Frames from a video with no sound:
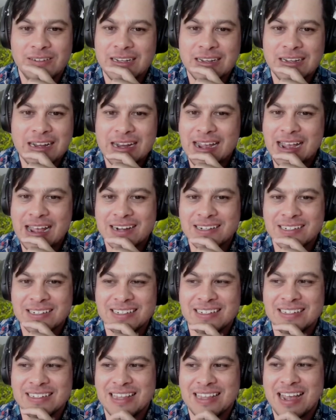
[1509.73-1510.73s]

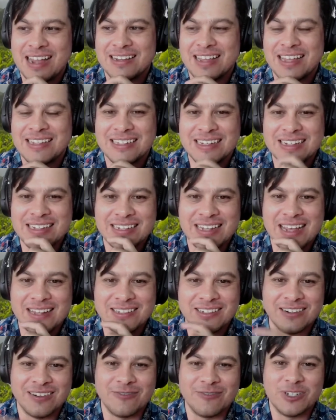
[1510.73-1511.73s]
Actually, that's an easy
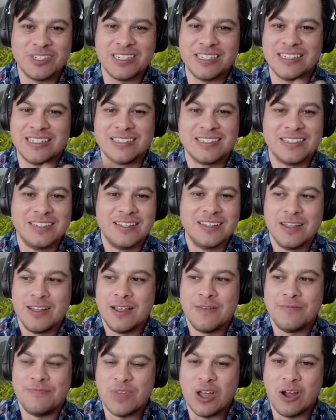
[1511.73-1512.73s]
answer, which is
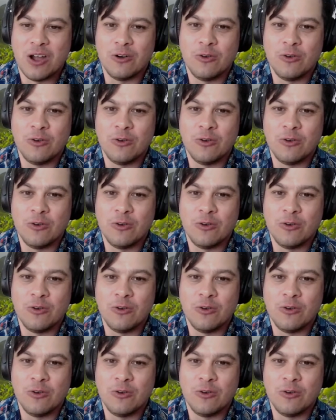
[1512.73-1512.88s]
no.